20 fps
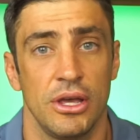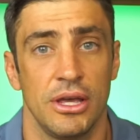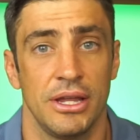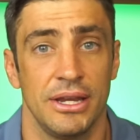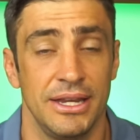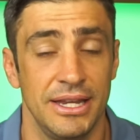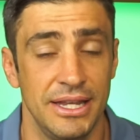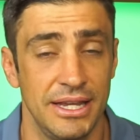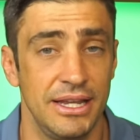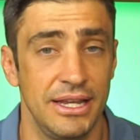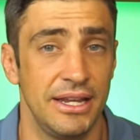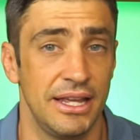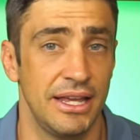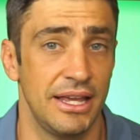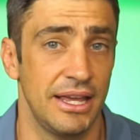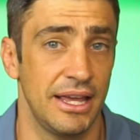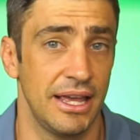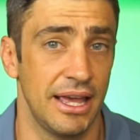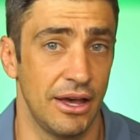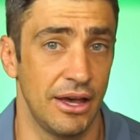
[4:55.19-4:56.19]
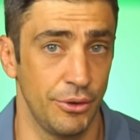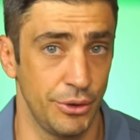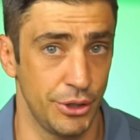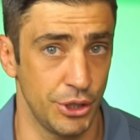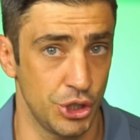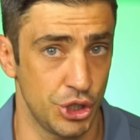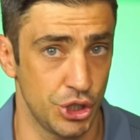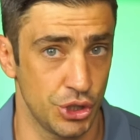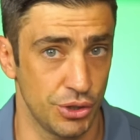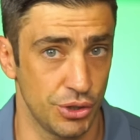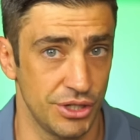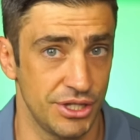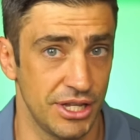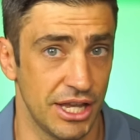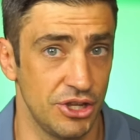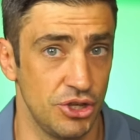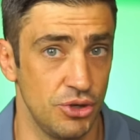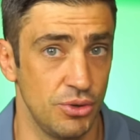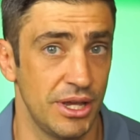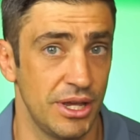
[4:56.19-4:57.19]
need health insurance
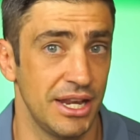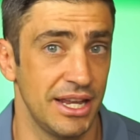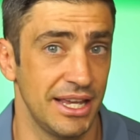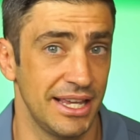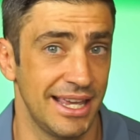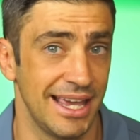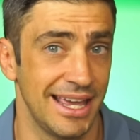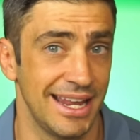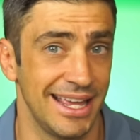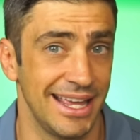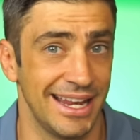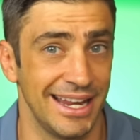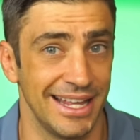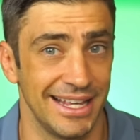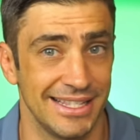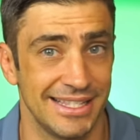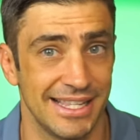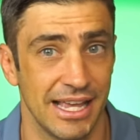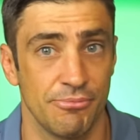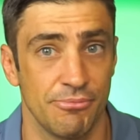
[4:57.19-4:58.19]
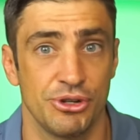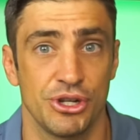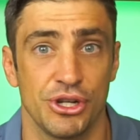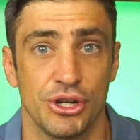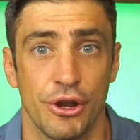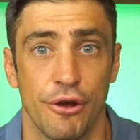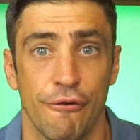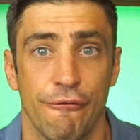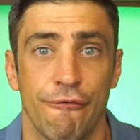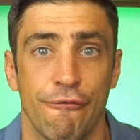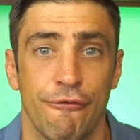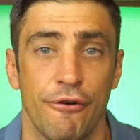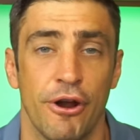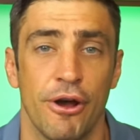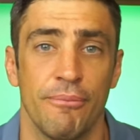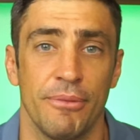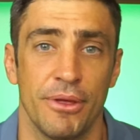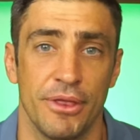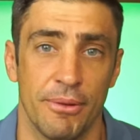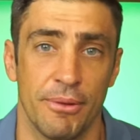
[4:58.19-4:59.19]
and you can get an exemption
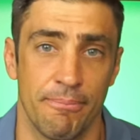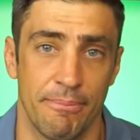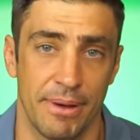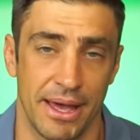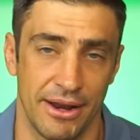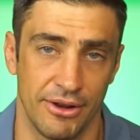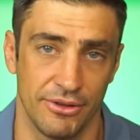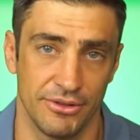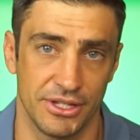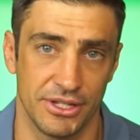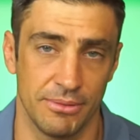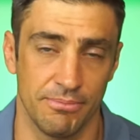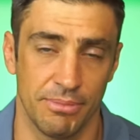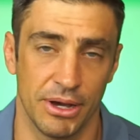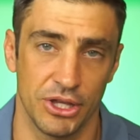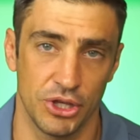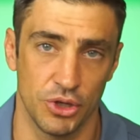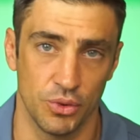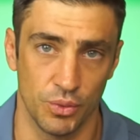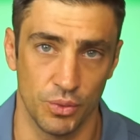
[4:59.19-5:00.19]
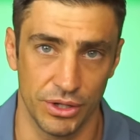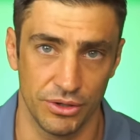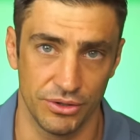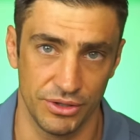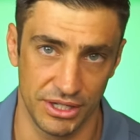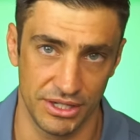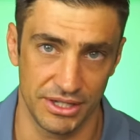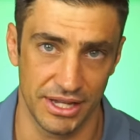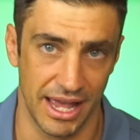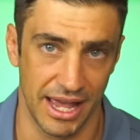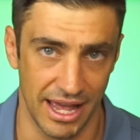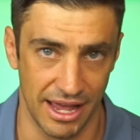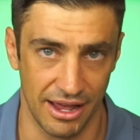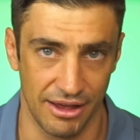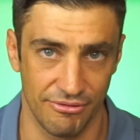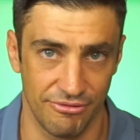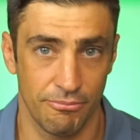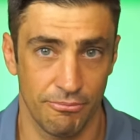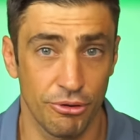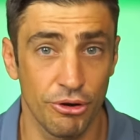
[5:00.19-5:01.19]
from the penalty, but you will need to
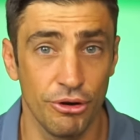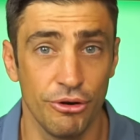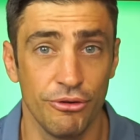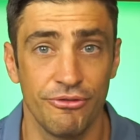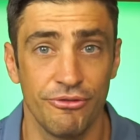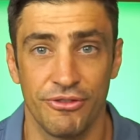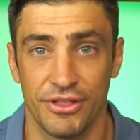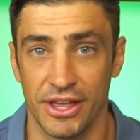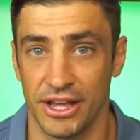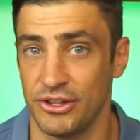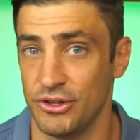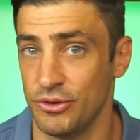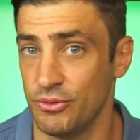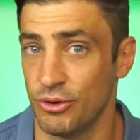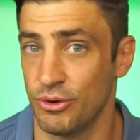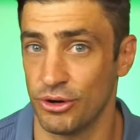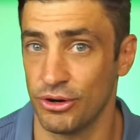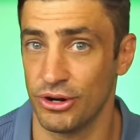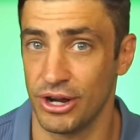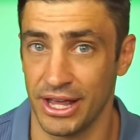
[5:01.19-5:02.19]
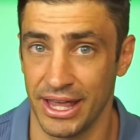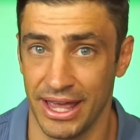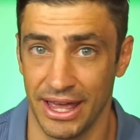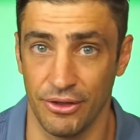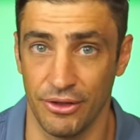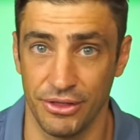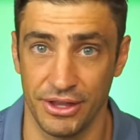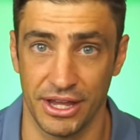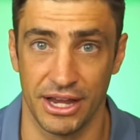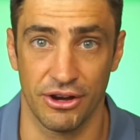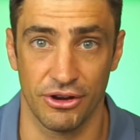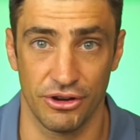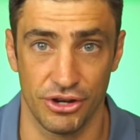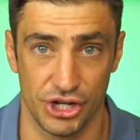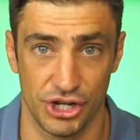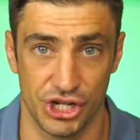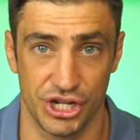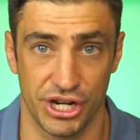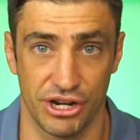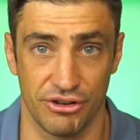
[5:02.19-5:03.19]
have proof that you were a healthcare
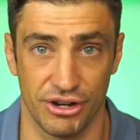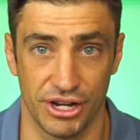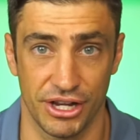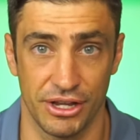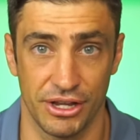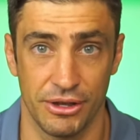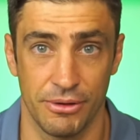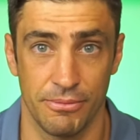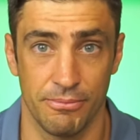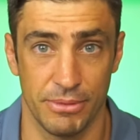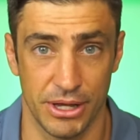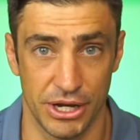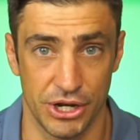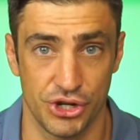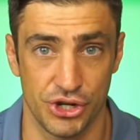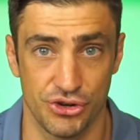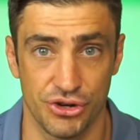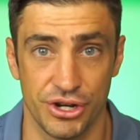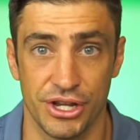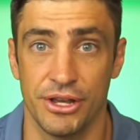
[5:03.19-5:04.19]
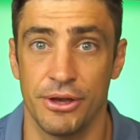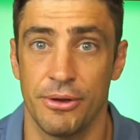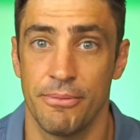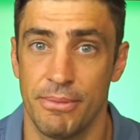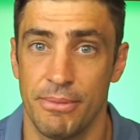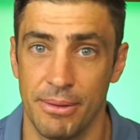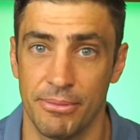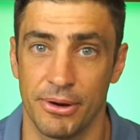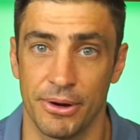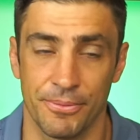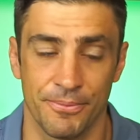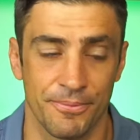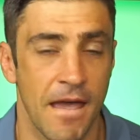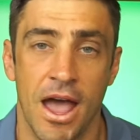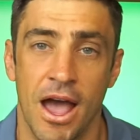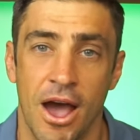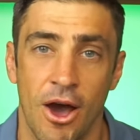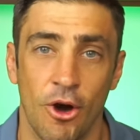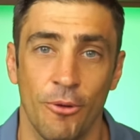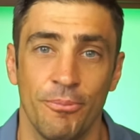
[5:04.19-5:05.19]
sharing ministry member.
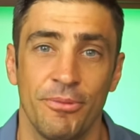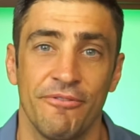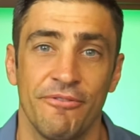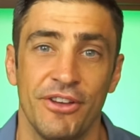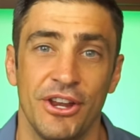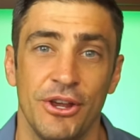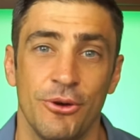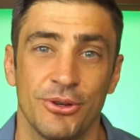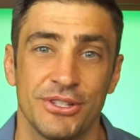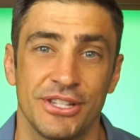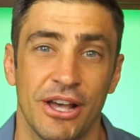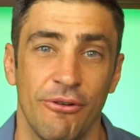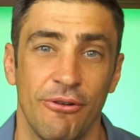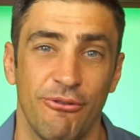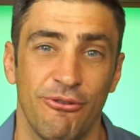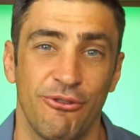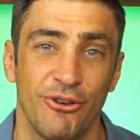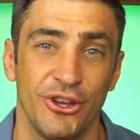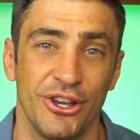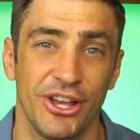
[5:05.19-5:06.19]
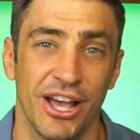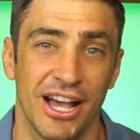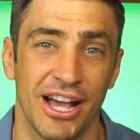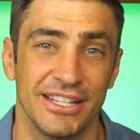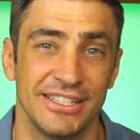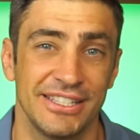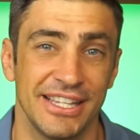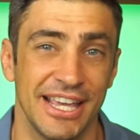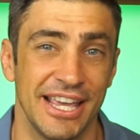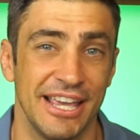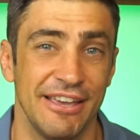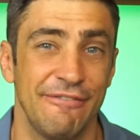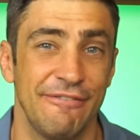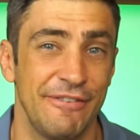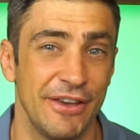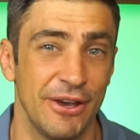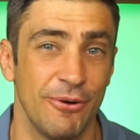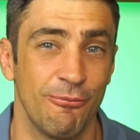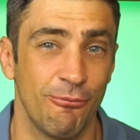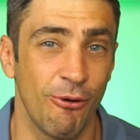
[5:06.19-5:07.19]
Hope the video was helpful for you guys. If
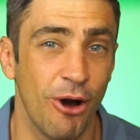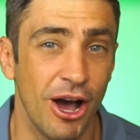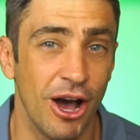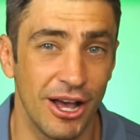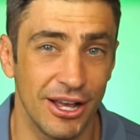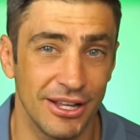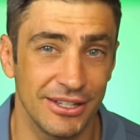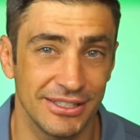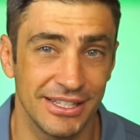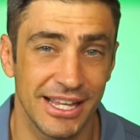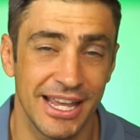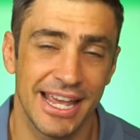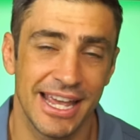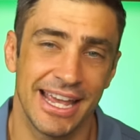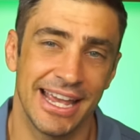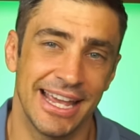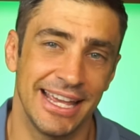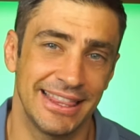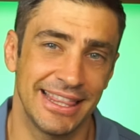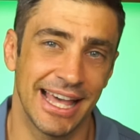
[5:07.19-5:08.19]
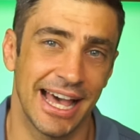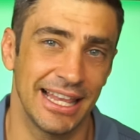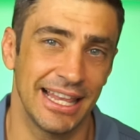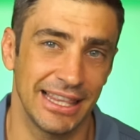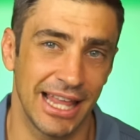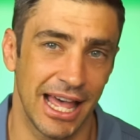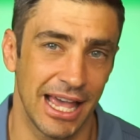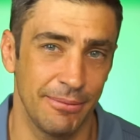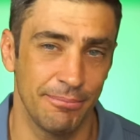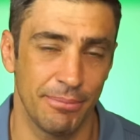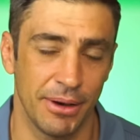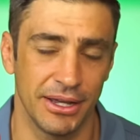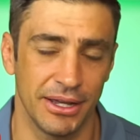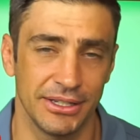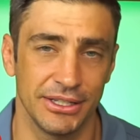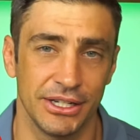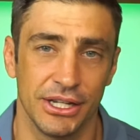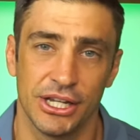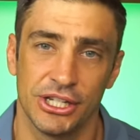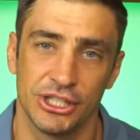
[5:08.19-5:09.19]
it was, hit that like
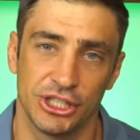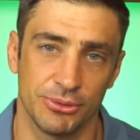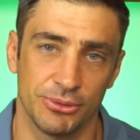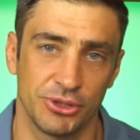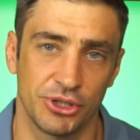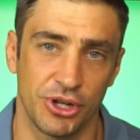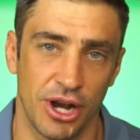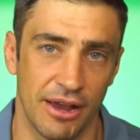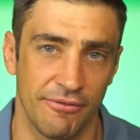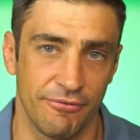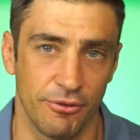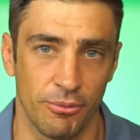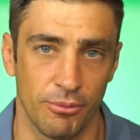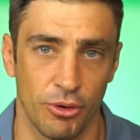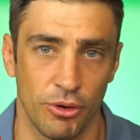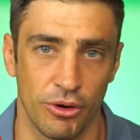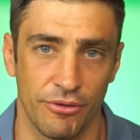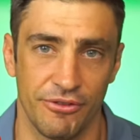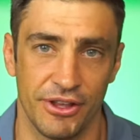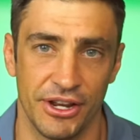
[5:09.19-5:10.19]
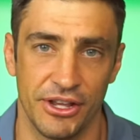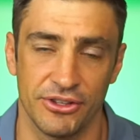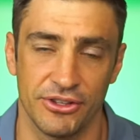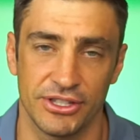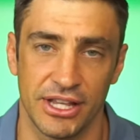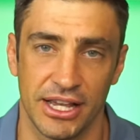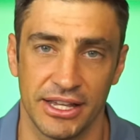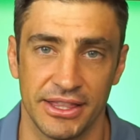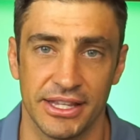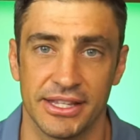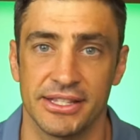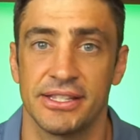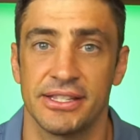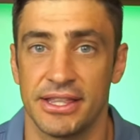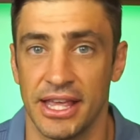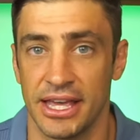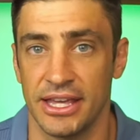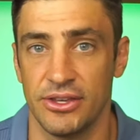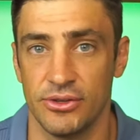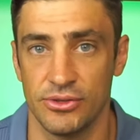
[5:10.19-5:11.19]
button, subscribe for more videos like this.
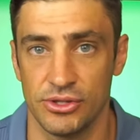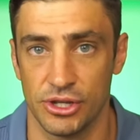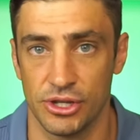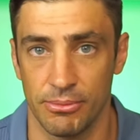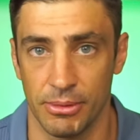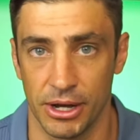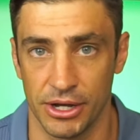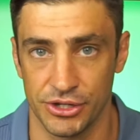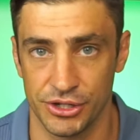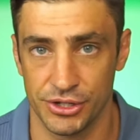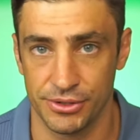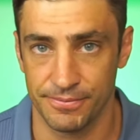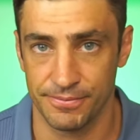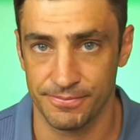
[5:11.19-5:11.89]
Thank you so much.